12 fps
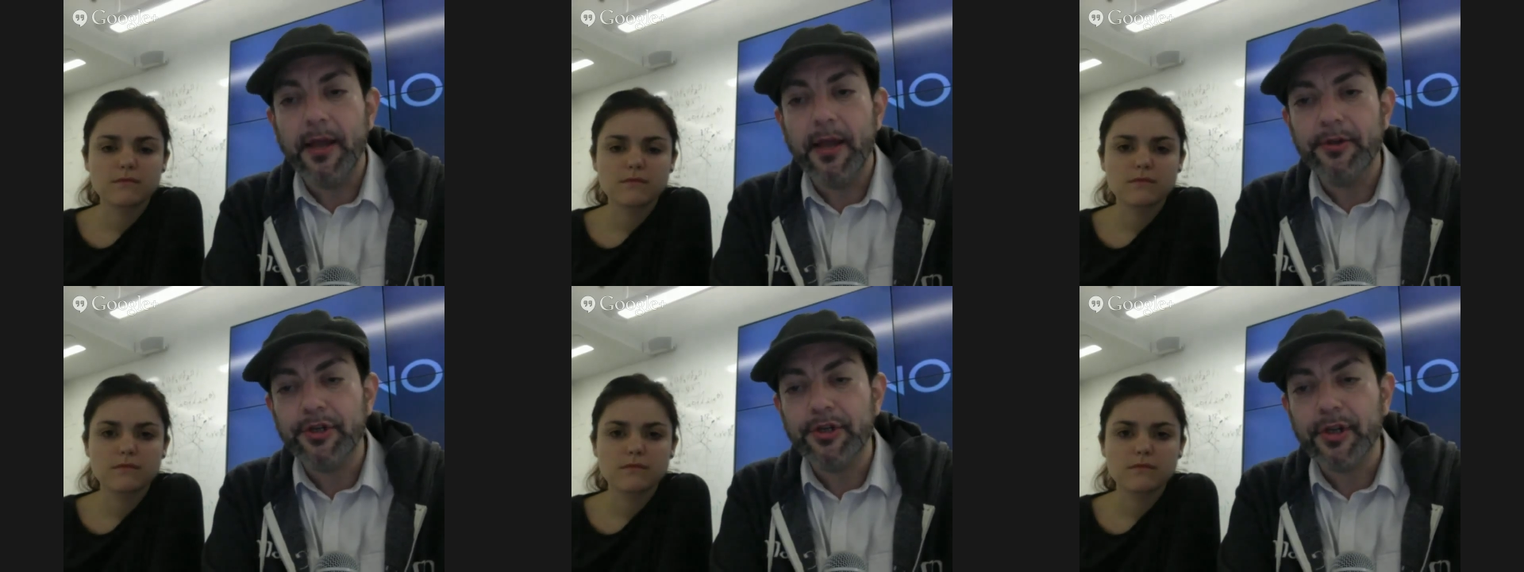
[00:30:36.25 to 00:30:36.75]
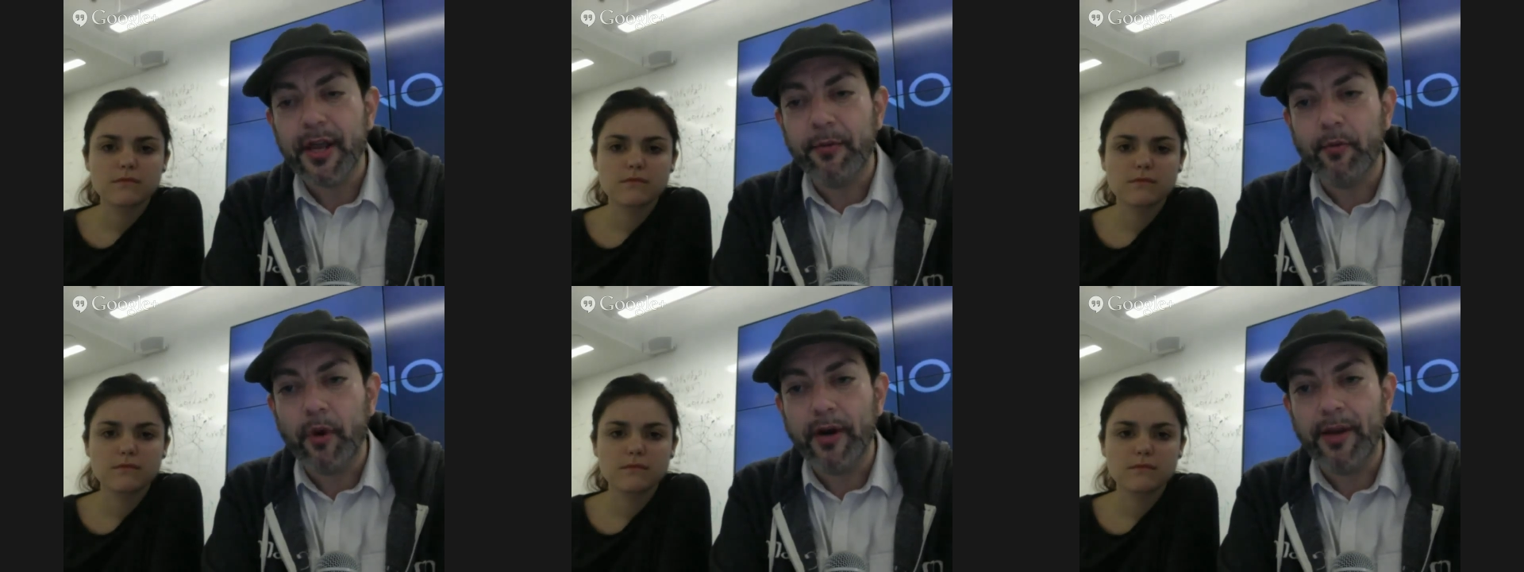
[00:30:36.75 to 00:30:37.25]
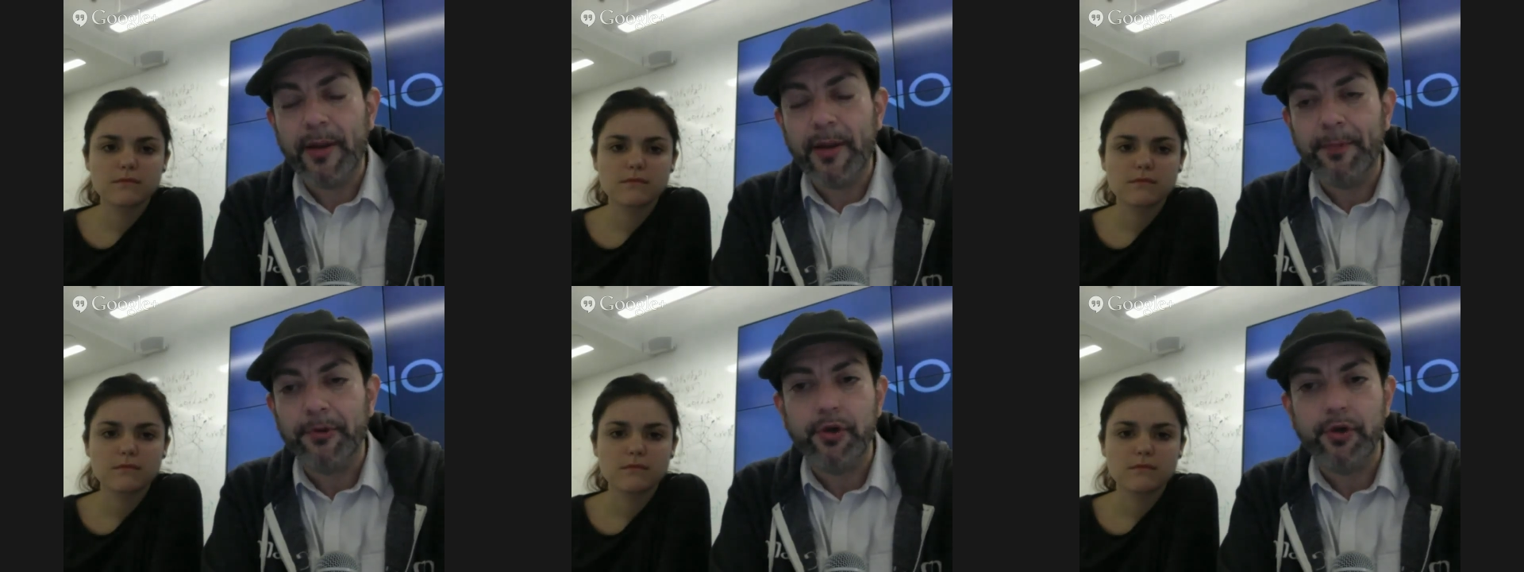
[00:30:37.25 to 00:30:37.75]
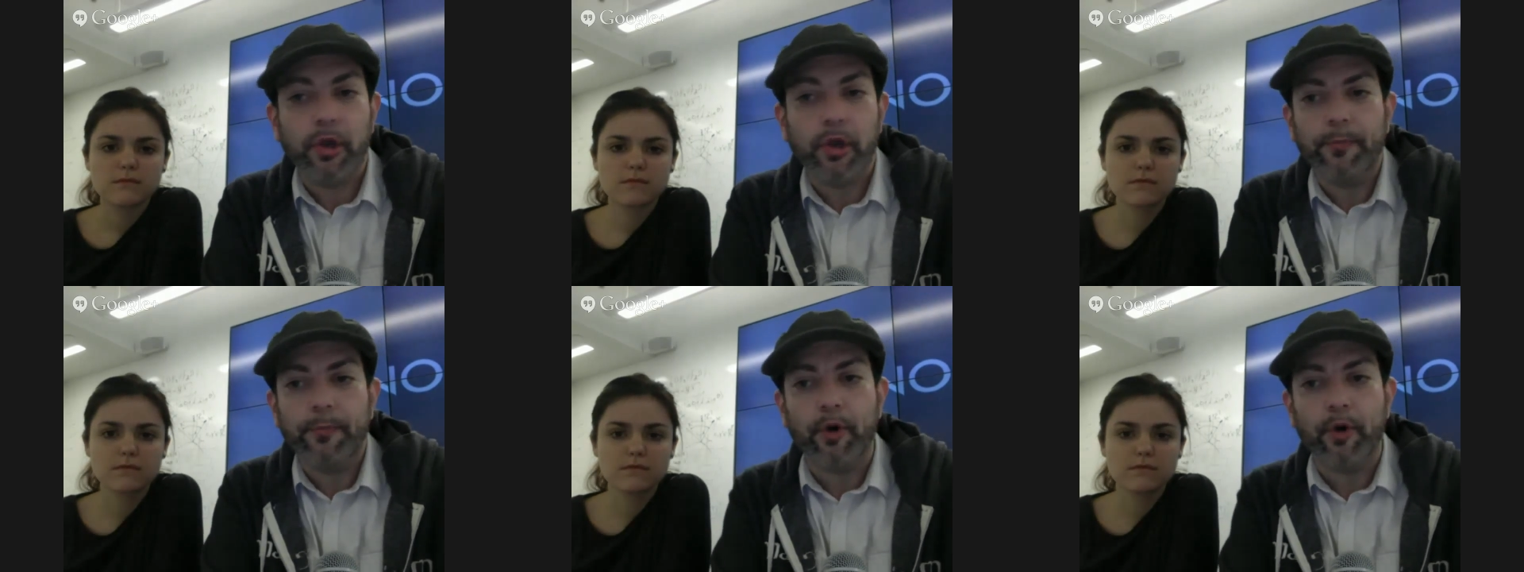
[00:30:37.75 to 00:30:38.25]
Speaker 1: and just say what can people do to
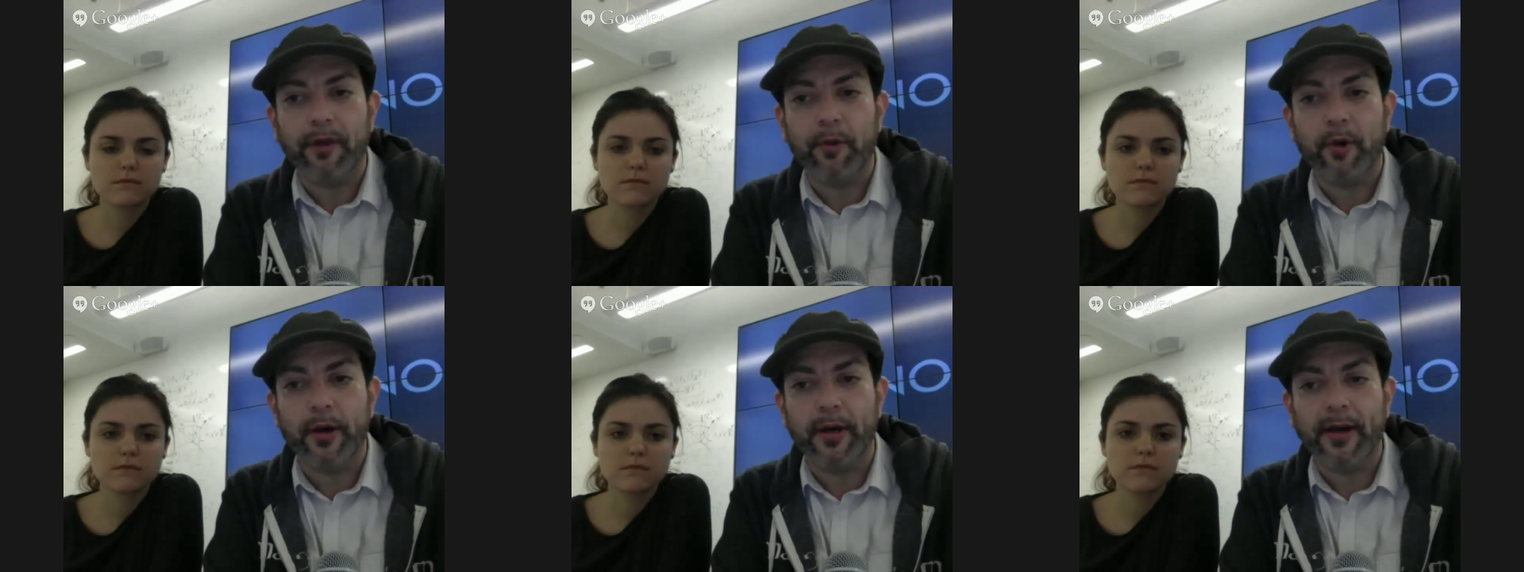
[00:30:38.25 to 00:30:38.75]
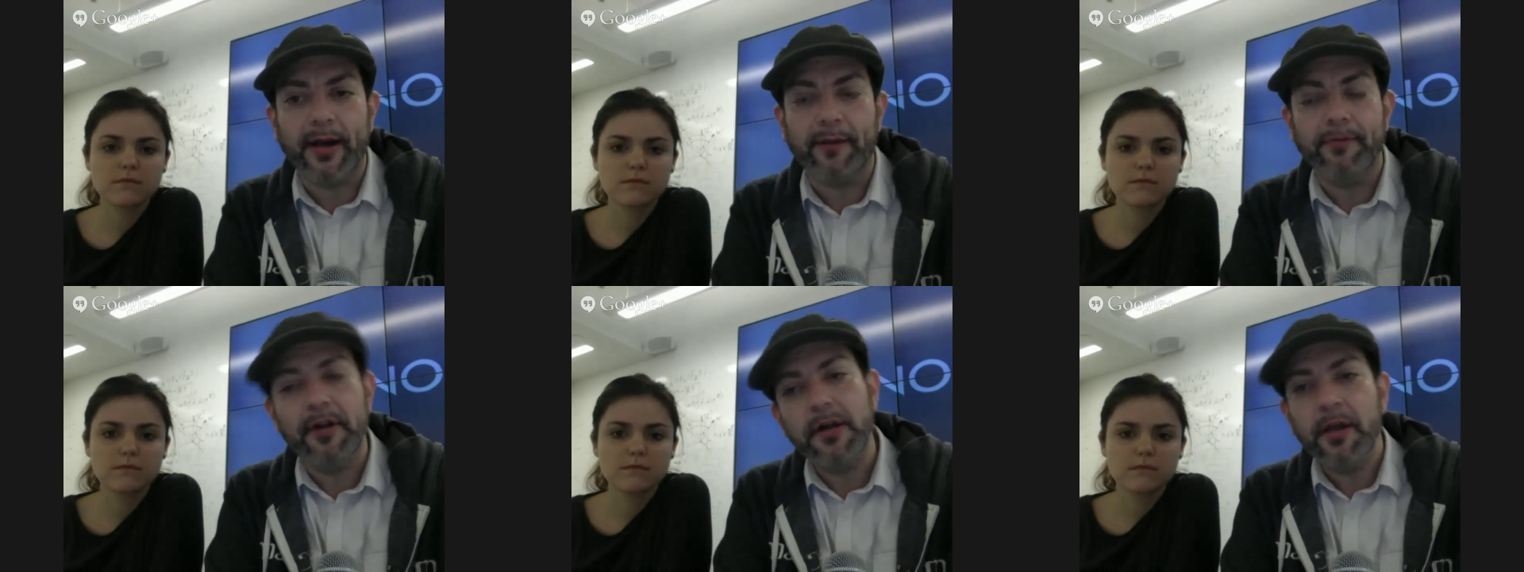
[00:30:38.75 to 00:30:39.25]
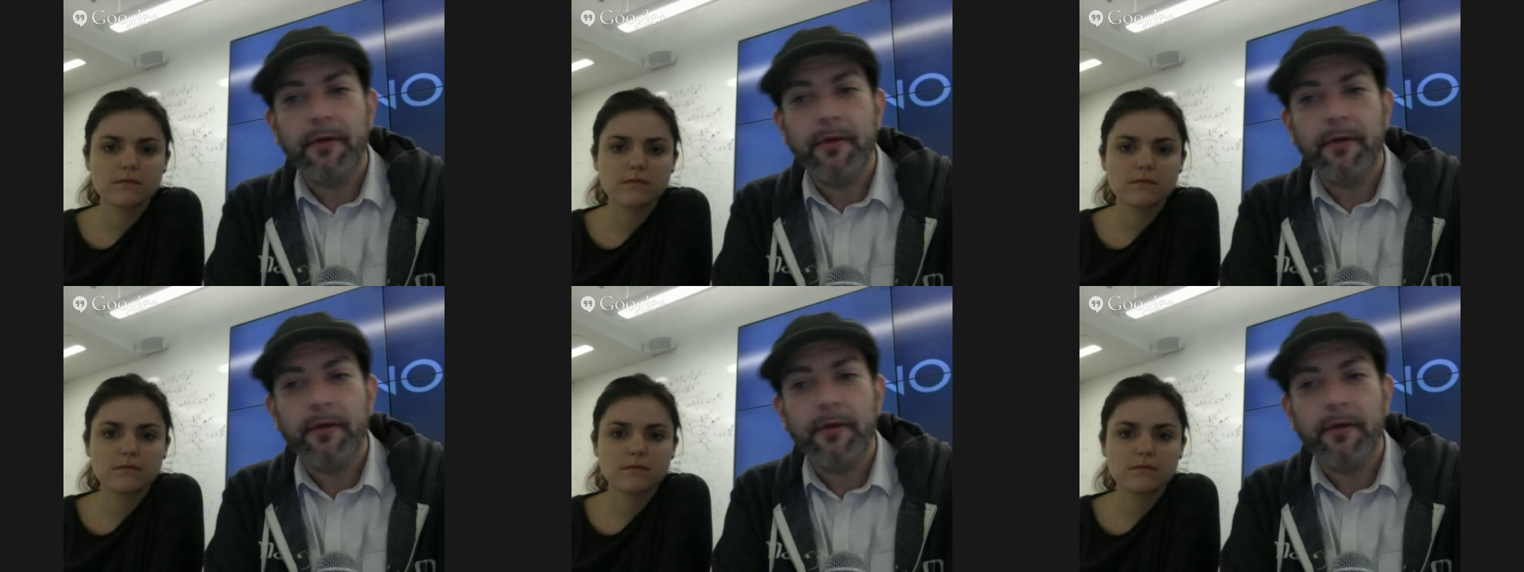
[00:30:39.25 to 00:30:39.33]
learn more if they want to kind of